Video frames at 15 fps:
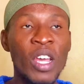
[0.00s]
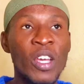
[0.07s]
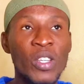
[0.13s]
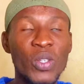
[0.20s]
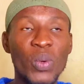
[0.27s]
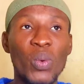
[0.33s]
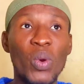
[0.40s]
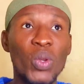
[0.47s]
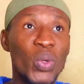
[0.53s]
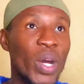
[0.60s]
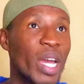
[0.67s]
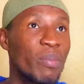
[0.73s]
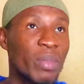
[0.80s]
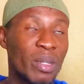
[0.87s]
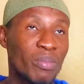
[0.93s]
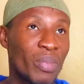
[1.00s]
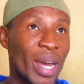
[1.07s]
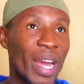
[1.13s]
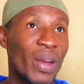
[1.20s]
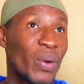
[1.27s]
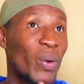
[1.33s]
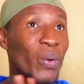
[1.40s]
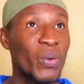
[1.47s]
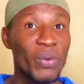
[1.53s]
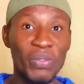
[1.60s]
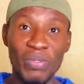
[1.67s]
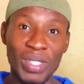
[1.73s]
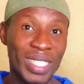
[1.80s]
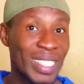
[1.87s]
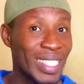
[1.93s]
So what do I mean by all of
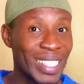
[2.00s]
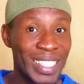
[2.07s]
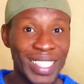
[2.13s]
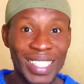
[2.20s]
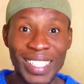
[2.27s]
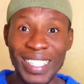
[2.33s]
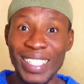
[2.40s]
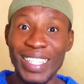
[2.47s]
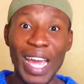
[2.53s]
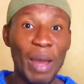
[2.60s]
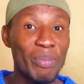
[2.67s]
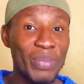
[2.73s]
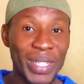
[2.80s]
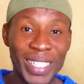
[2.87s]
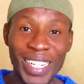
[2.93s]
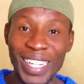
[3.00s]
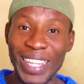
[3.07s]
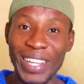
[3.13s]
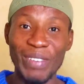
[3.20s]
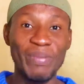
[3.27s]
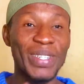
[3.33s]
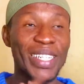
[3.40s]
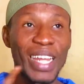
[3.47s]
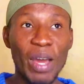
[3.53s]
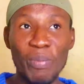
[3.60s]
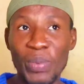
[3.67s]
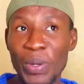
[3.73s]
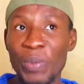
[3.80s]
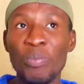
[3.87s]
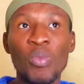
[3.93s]
this yapping that I've been
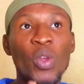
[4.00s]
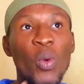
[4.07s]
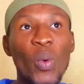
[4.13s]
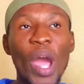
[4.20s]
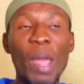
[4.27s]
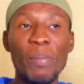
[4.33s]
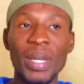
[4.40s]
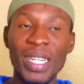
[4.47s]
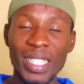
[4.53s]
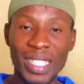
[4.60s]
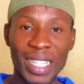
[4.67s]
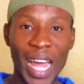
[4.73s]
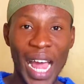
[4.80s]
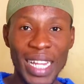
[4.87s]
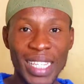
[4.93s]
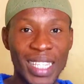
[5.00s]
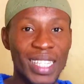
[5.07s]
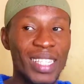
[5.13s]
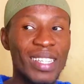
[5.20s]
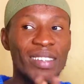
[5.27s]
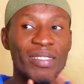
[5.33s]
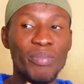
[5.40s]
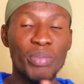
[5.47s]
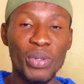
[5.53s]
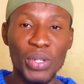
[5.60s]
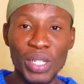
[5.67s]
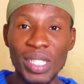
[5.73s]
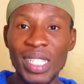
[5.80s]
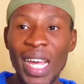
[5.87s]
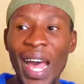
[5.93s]
yapping? What I mean is that the
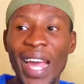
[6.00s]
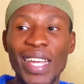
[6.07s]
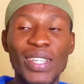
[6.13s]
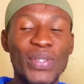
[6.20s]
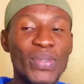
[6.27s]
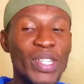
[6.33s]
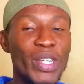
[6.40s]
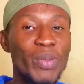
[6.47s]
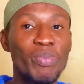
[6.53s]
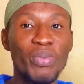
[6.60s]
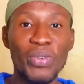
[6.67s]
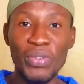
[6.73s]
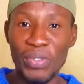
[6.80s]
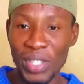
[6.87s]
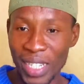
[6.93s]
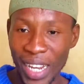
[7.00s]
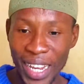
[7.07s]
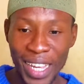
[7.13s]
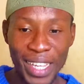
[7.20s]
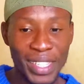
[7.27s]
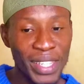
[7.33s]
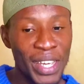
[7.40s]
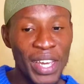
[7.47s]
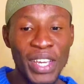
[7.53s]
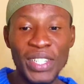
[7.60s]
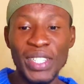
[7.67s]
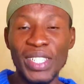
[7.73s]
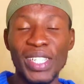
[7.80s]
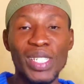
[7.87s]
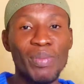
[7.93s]
producer is really proving that yes,
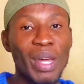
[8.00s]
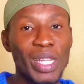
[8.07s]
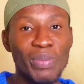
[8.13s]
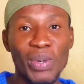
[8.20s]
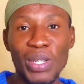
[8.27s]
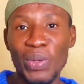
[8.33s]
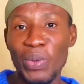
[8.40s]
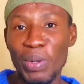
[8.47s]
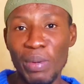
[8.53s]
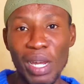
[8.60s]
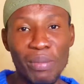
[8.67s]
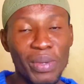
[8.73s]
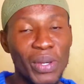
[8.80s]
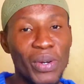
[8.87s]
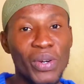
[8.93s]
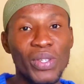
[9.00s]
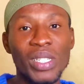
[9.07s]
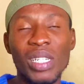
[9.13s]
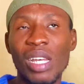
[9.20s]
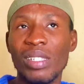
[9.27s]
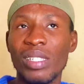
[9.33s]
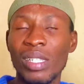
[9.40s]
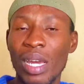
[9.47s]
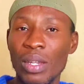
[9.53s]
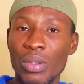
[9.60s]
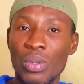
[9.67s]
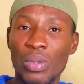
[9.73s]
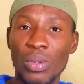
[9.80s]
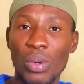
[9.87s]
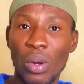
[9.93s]
she's a smart money woman, because she has decided
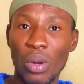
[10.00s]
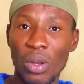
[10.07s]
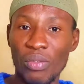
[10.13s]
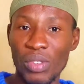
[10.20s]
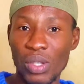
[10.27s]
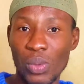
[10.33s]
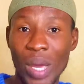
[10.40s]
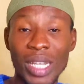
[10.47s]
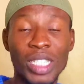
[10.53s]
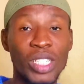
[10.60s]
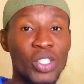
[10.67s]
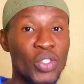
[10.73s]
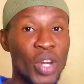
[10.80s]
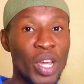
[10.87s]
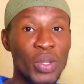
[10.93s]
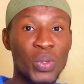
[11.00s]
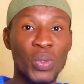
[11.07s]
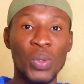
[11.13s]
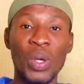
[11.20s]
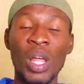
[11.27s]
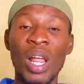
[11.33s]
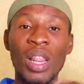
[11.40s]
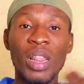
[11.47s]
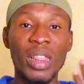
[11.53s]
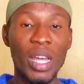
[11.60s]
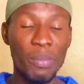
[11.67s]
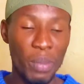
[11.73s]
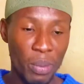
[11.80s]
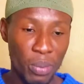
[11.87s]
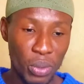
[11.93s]
to do all of this while she's trying to let
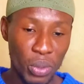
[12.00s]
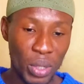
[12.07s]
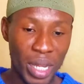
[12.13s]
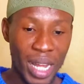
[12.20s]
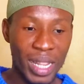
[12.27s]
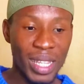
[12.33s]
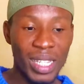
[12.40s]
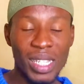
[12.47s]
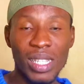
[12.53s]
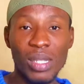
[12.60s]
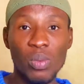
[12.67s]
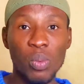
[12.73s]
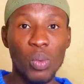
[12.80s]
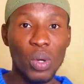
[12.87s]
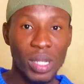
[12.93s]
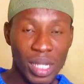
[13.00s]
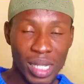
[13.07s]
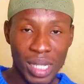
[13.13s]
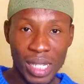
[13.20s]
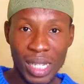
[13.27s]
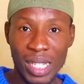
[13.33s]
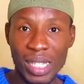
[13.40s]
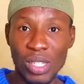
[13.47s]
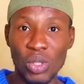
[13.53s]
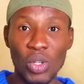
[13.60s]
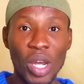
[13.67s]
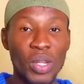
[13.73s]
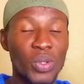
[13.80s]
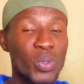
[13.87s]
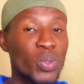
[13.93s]
people know that this is what it is,
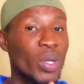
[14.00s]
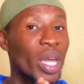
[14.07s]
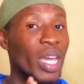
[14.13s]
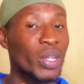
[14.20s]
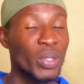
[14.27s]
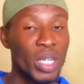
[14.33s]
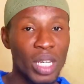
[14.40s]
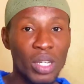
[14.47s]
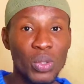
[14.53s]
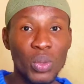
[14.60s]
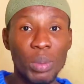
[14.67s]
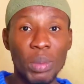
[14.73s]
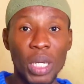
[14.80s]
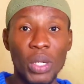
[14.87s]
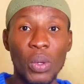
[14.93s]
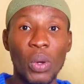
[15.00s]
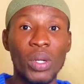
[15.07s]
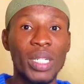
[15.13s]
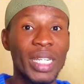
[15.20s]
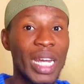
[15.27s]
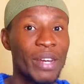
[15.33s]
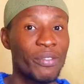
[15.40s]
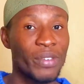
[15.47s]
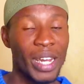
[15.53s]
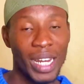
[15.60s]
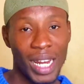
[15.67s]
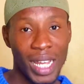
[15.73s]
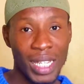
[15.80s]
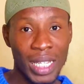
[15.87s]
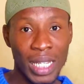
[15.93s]
trying to educate women on their
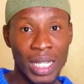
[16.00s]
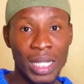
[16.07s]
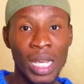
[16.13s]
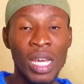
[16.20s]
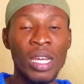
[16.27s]
finances.